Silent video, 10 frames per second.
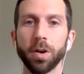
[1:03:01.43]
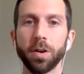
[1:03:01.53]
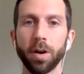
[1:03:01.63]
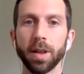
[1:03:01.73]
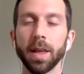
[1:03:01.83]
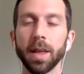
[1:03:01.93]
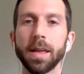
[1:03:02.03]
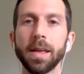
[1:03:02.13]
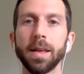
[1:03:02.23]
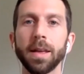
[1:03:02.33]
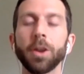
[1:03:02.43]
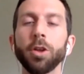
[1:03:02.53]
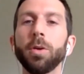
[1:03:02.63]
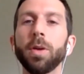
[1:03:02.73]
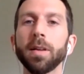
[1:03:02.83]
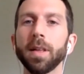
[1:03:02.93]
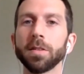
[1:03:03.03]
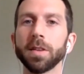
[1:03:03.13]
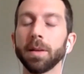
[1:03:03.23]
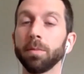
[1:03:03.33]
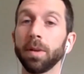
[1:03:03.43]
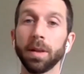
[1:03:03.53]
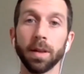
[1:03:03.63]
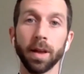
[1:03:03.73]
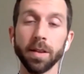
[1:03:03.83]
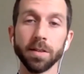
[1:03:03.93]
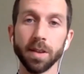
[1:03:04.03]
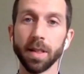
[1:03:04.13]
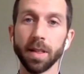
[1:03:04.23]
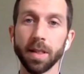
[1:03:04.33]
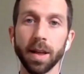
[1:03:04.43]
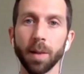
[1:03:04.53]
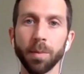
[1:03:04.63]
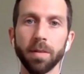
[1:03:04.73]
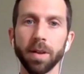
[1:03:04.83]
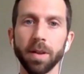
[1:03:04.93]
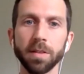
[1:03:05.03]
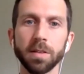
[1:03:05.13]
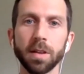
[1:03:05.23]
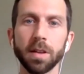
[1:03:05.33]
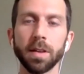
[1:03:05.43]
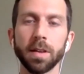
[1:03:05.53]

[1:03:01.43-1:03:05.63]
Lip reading: a darkie. You hear that and you say, I didn't say that. I'm not a racist.